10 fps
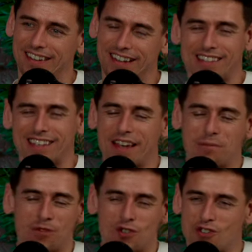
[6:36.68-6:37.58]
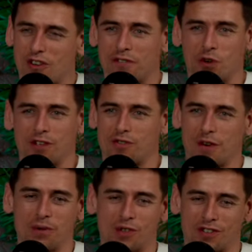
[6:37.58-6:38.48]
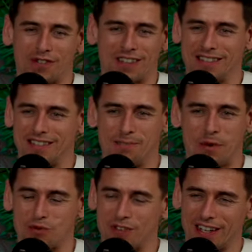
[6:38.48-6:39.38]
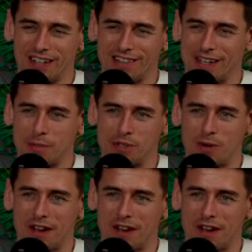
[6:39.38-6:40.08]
Because, again, we've just not thought this through, so I just think this is the most ridiculous episode